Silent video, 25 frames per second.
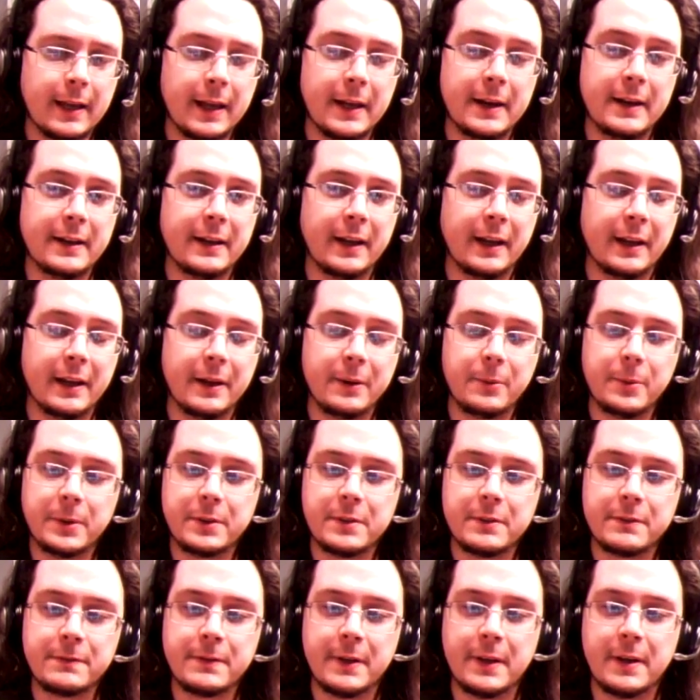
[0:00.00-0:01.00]
And I, and I
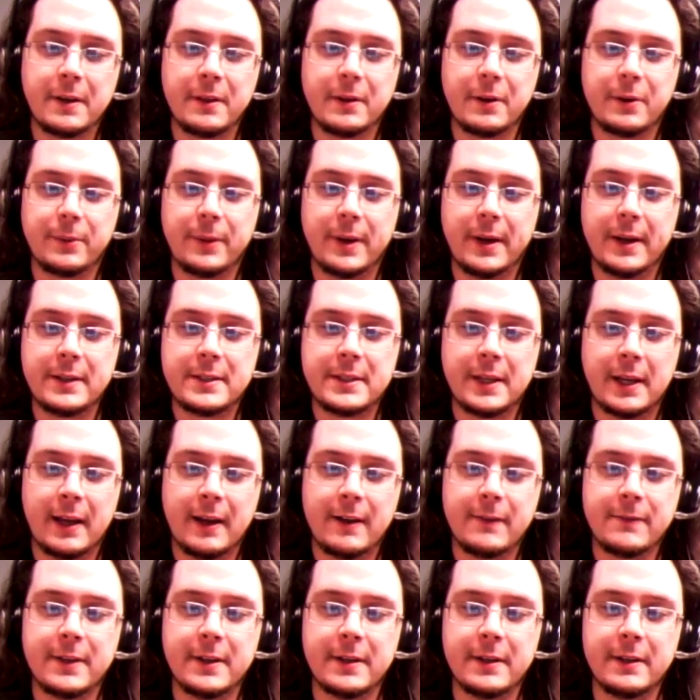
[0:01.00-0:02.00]
will defend their right to
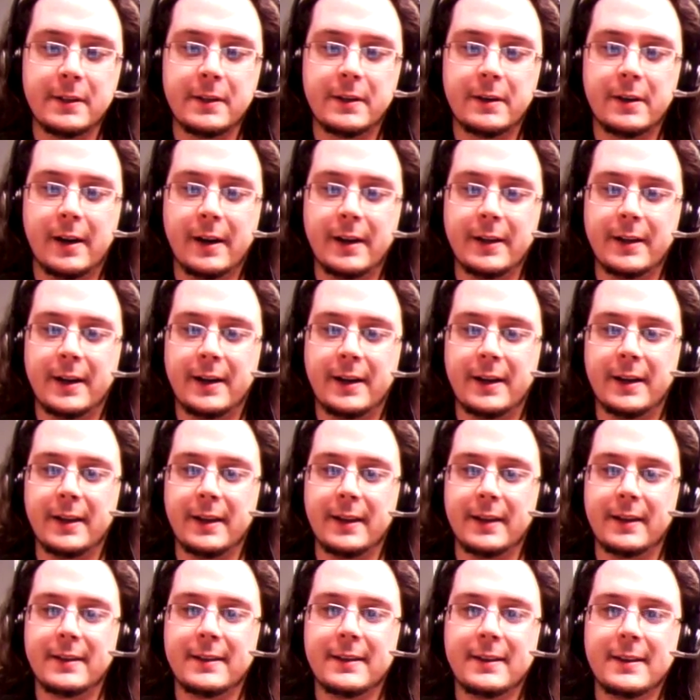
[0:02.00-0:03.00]
have that in there. I...
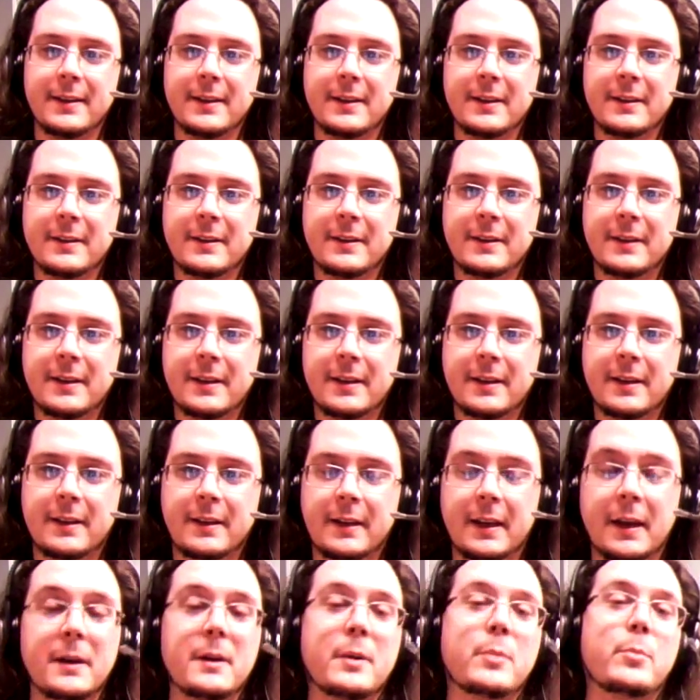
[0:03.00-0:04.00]
I
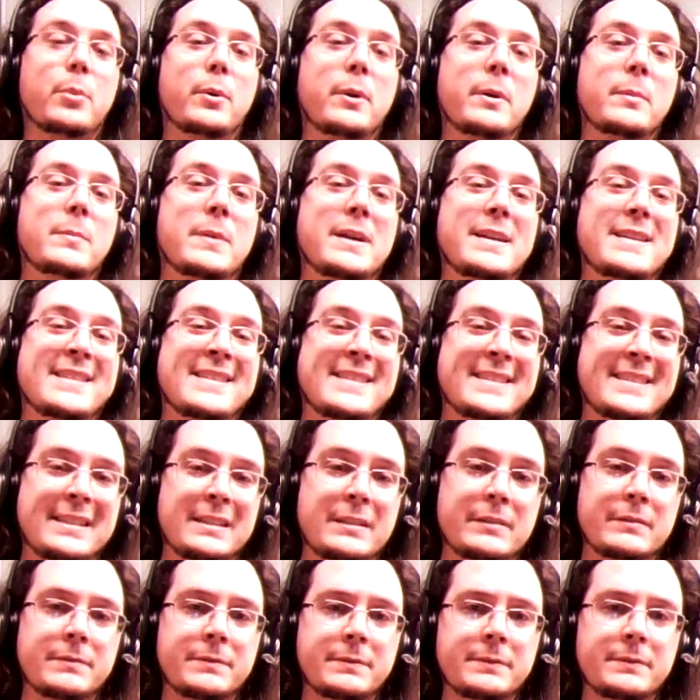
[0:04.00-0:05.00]
cannot bring
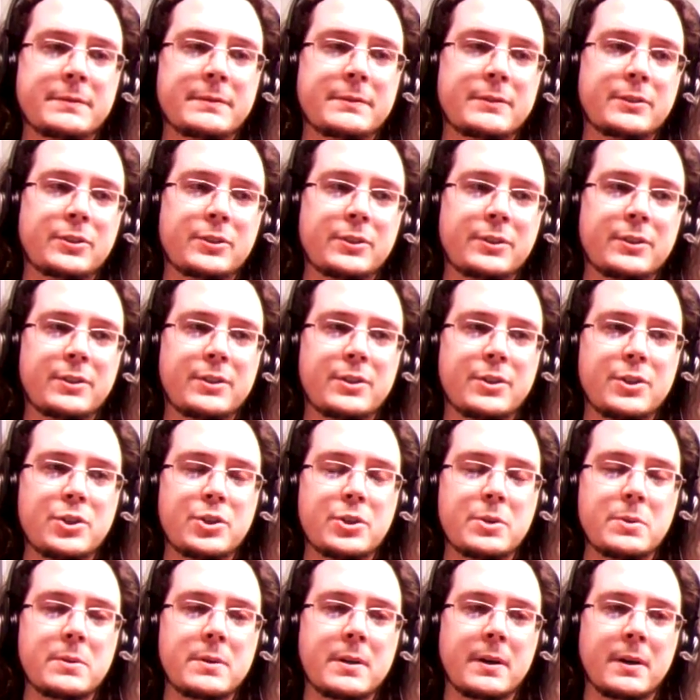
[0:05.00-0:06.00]
myself to
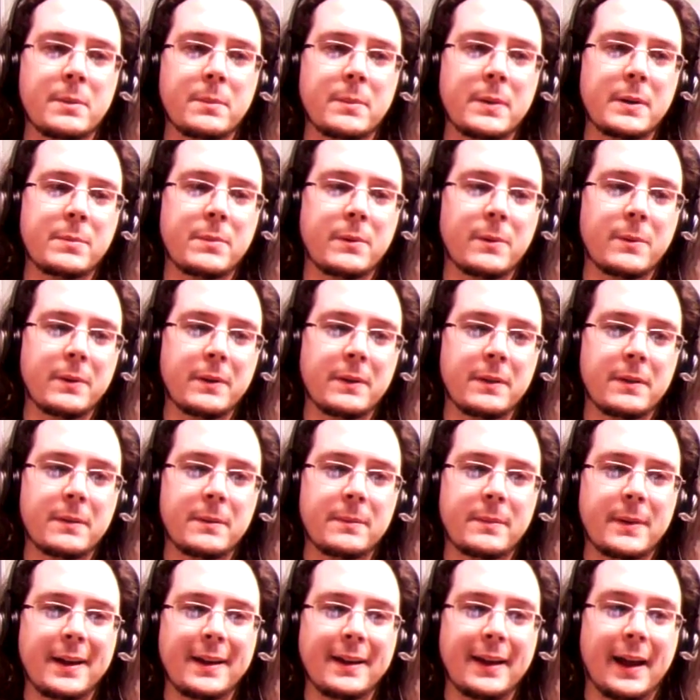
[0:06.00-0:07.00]
shoot down people with
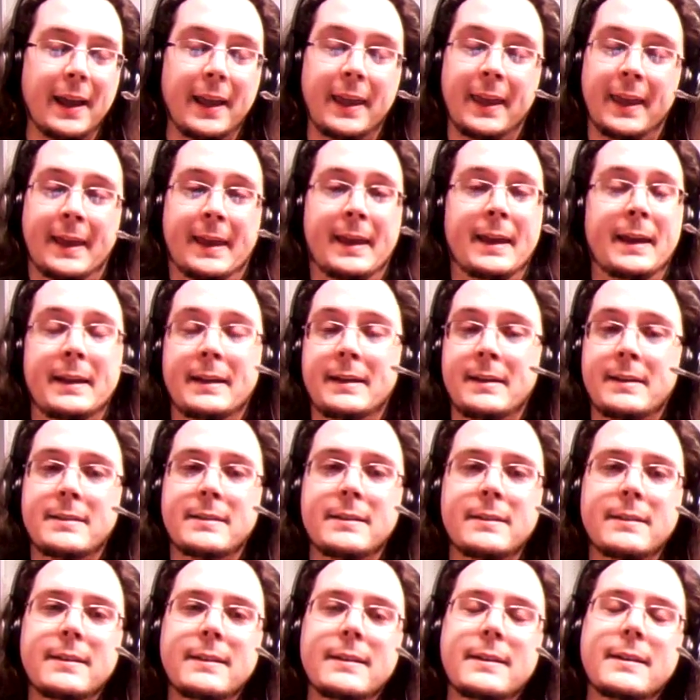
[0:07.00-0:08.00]
them. I, I
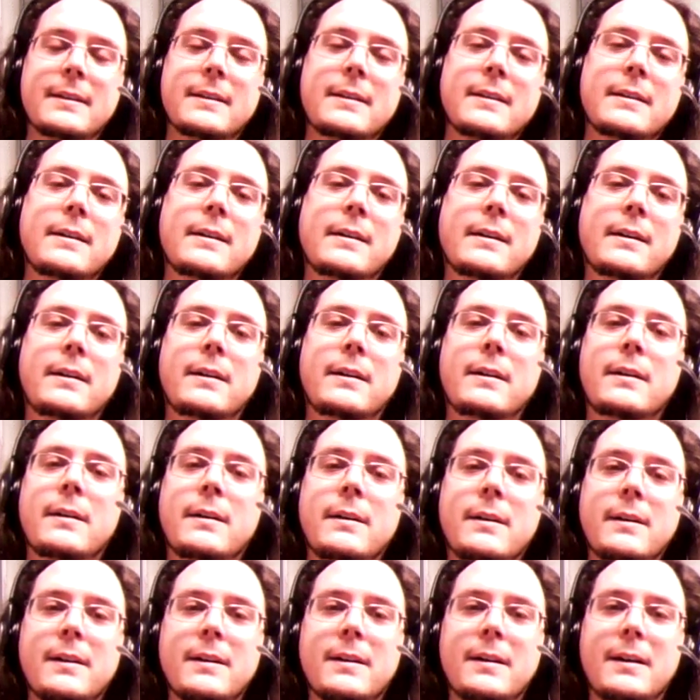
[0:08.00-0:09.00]
can't.
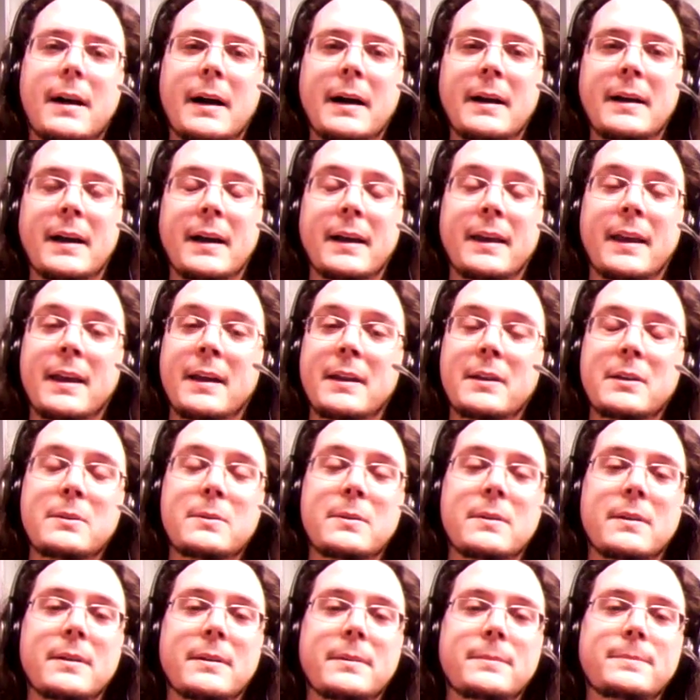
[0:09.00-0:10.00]
I, I can't
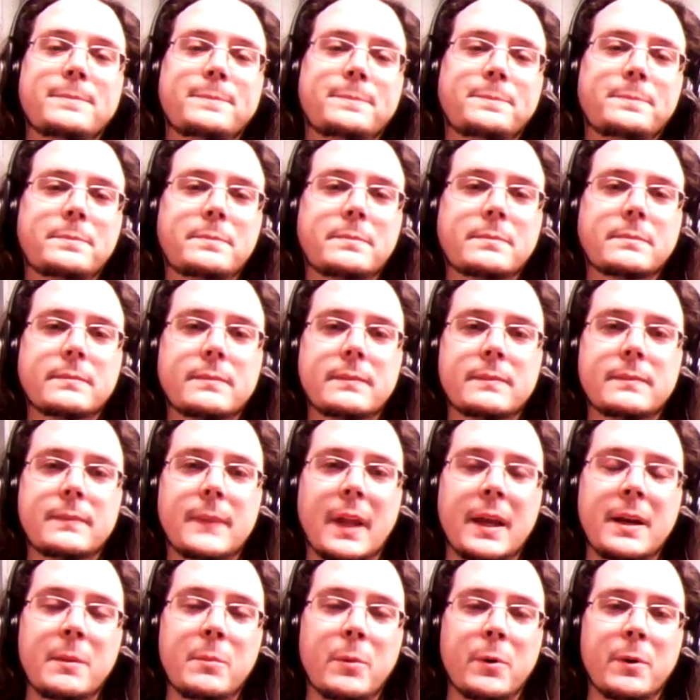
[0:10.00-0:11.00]
do that.
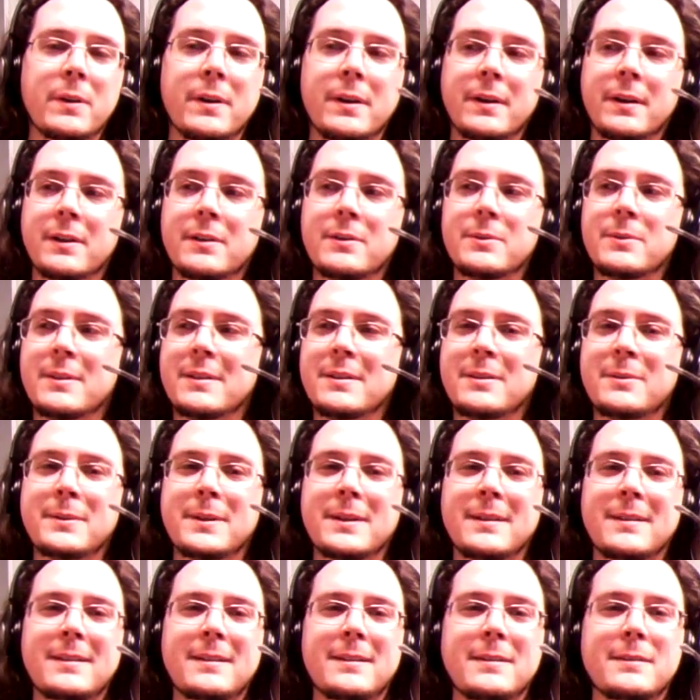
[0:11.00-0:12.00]
Any more than I could do that in
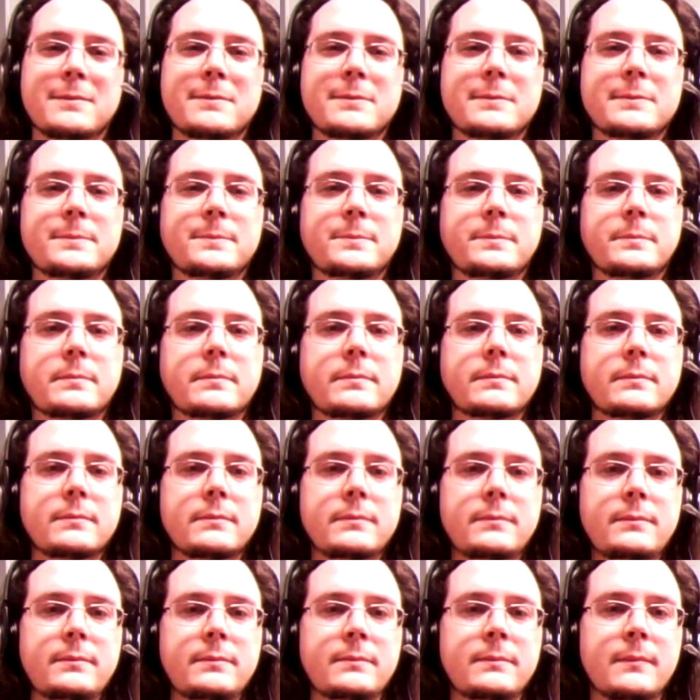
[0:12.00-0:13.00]
real life.
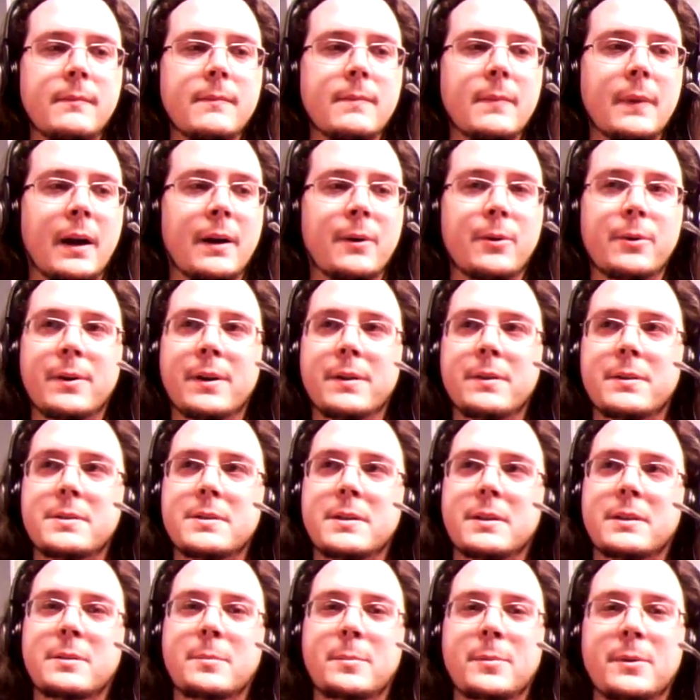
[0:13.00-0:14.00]
I would rather
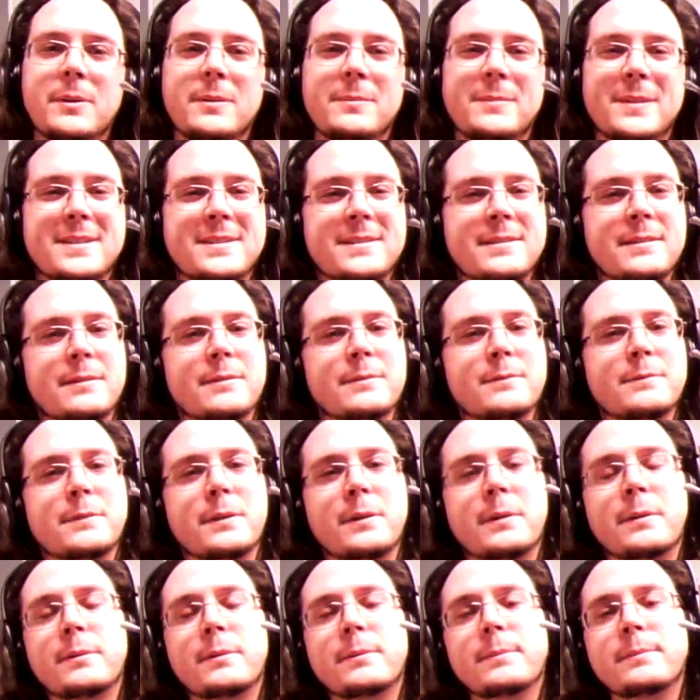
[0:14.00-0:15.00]
take the bullet myself,
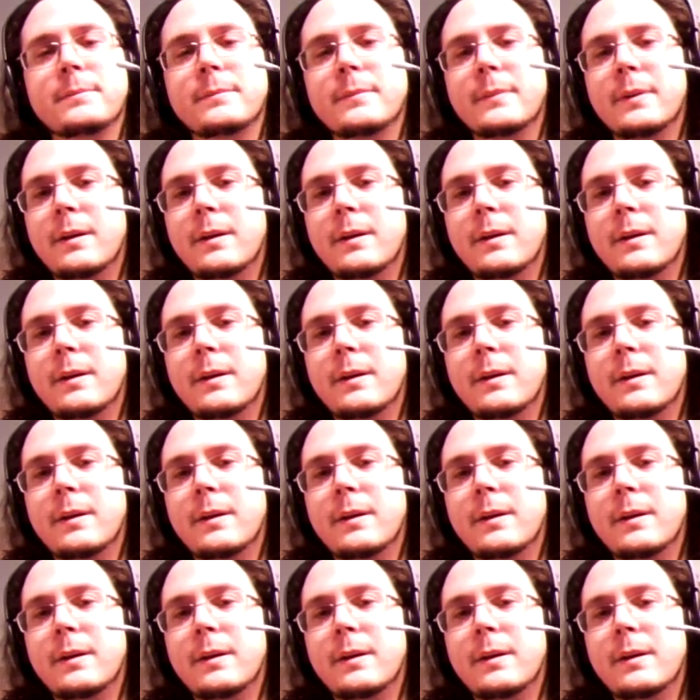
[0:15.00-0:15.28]
you know?